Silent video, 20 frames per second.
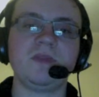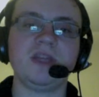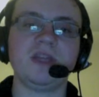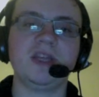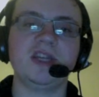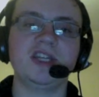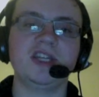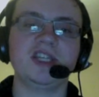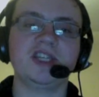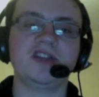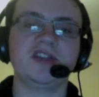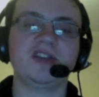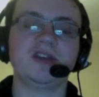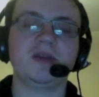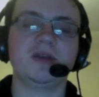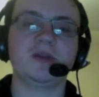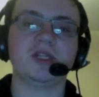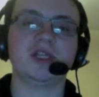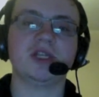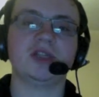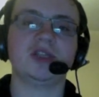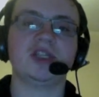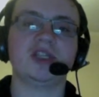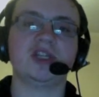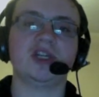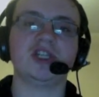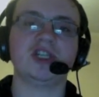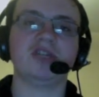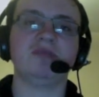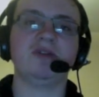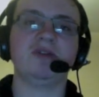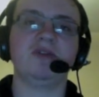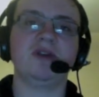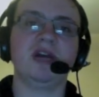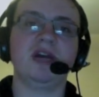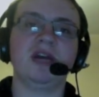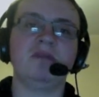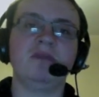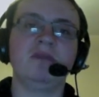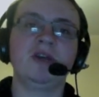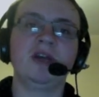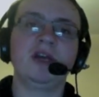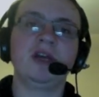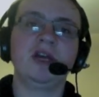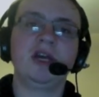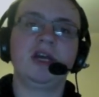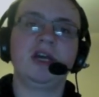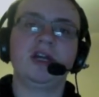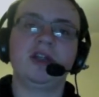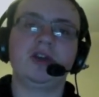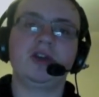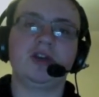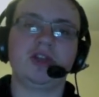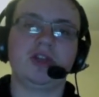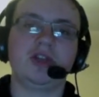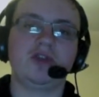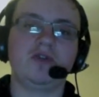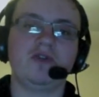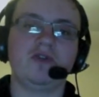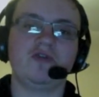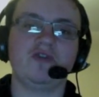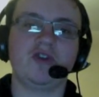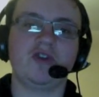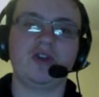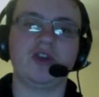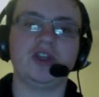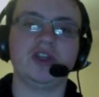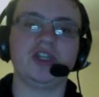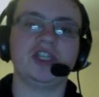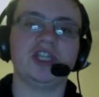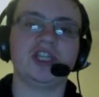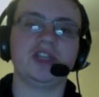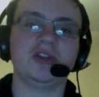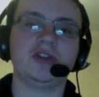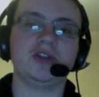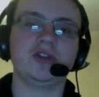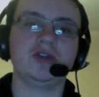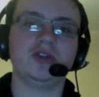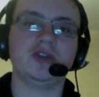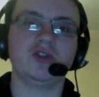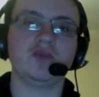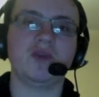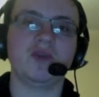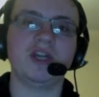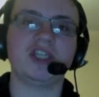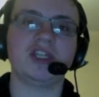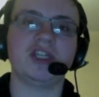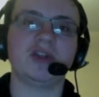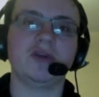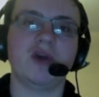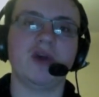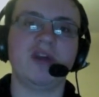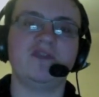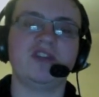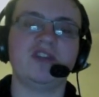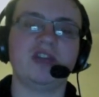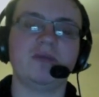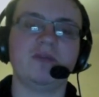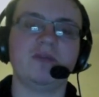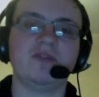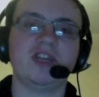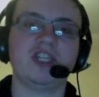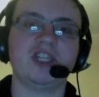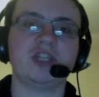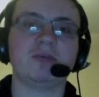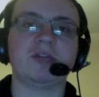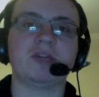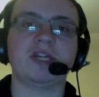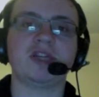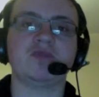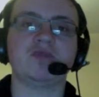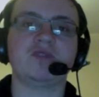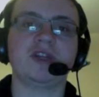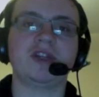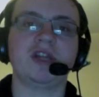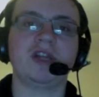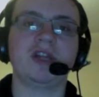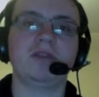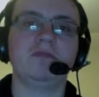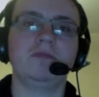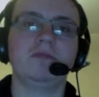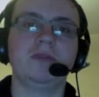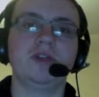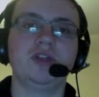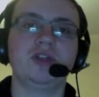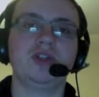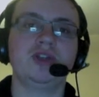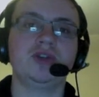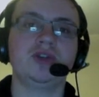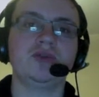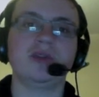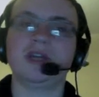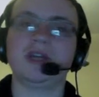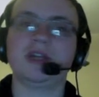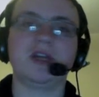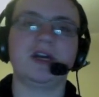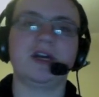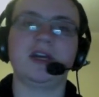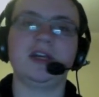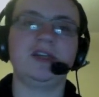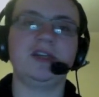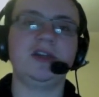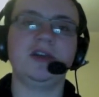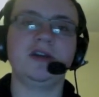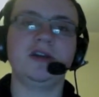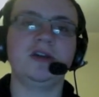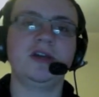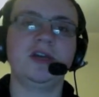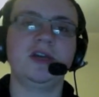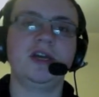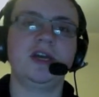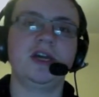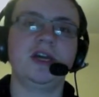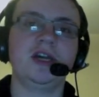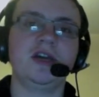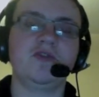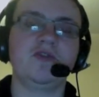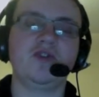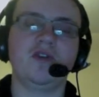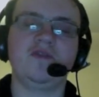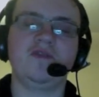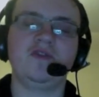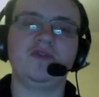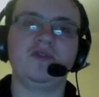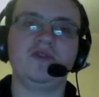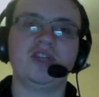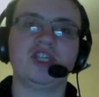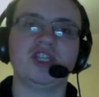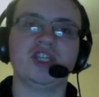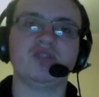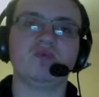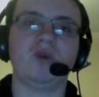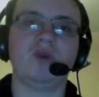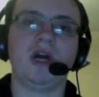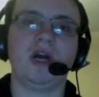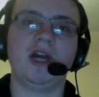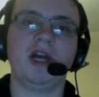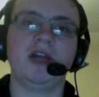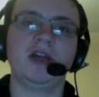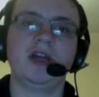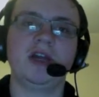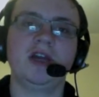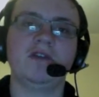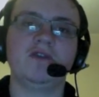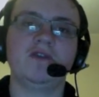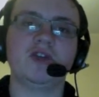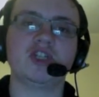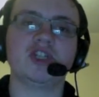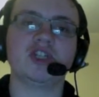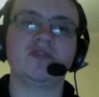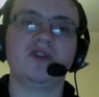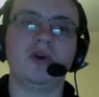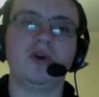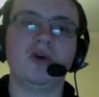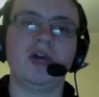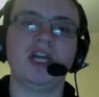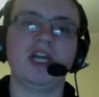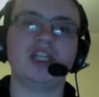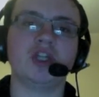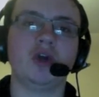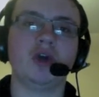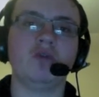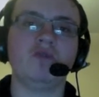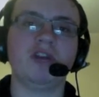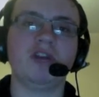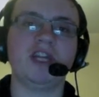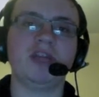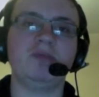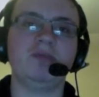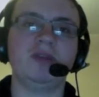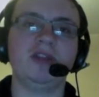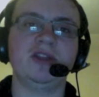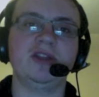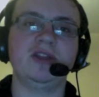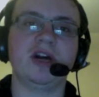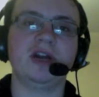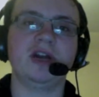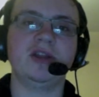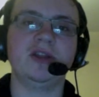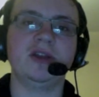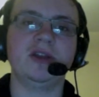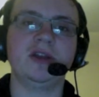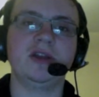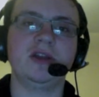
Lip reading: this is the thing I was going to discuss about. They're going to go with Rock and Cena too, twice in a lifetime at WrestleMania 29. Don't like that idea. And I've got a few reasons why. First of all, it's already been done.